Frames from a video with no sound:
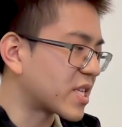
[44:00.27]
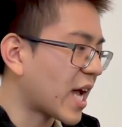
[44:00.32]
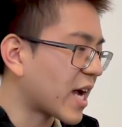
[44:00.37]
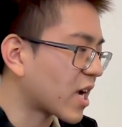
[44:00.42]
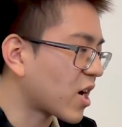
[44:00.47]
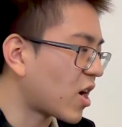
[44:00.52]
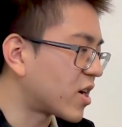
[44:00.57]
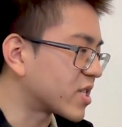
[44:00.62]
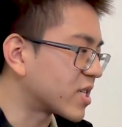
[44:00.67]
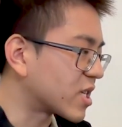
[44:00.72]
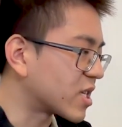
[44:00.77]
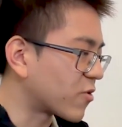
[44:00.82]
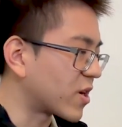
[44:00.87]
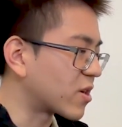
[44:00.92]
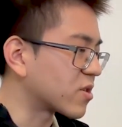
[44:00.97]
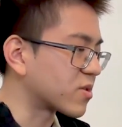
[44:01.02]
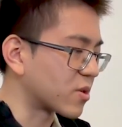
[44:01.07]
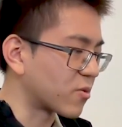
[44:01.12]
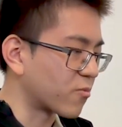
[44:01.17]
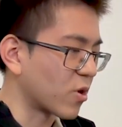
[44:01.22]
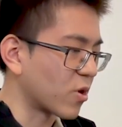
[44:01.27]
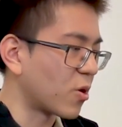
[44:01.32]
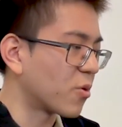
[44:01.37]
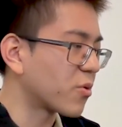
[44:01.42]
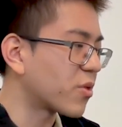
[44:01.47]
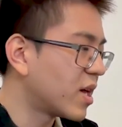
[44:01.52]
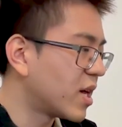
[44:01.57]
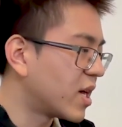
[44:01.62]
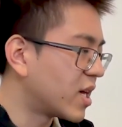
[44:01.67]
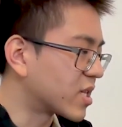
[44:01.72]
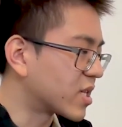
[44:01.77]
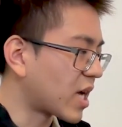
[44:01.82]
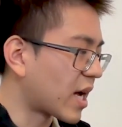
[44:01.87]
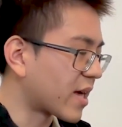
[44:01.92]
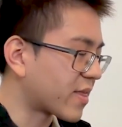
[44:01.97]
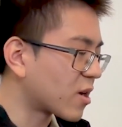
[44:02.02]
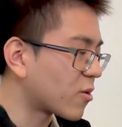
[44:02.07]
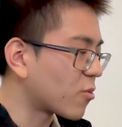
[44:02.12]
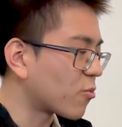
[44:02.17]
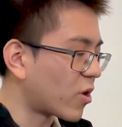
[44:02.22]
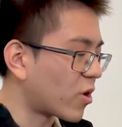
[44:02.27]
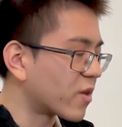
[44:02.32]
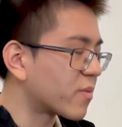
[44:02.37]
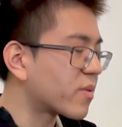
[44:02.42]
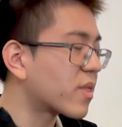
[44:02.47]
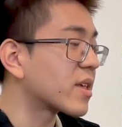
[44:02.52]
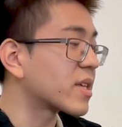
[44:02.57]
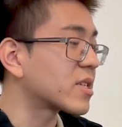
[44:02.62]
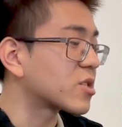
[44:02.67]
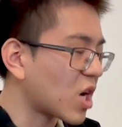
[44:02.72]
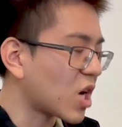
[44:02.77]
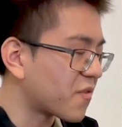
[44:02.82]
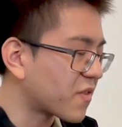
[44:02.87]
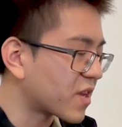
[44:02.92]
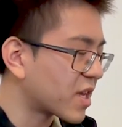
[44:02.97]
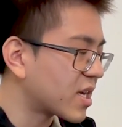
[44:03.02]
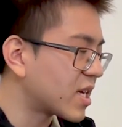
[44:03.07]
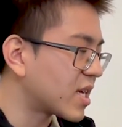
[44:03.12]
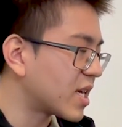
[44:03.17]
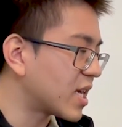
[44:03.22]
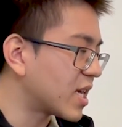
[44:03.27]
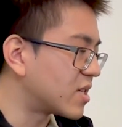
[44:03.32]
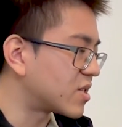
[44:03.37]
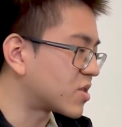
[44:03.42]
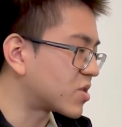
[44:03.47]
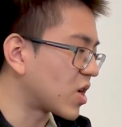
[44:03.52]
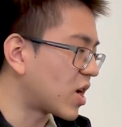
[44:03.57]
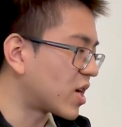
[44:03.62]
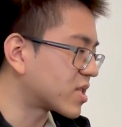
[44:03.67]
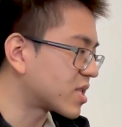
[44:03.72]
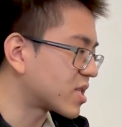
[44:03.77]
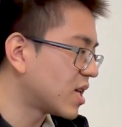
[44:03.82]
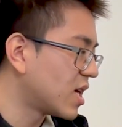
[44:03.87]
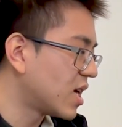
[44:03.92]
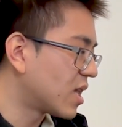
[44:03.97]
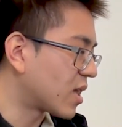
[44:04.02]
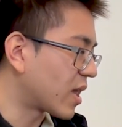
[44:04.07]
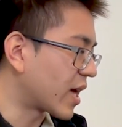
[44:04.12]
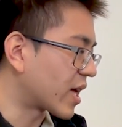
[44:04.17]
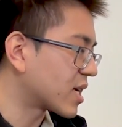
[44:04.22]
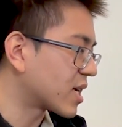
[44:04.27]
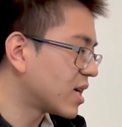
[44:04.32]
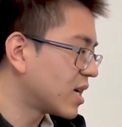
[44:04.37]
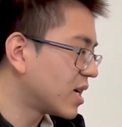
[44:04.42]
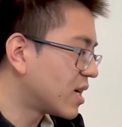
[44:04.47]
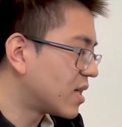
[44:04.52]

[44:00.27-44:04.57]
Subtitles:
tech content creators, the growth, I think one thing that's driving it is just like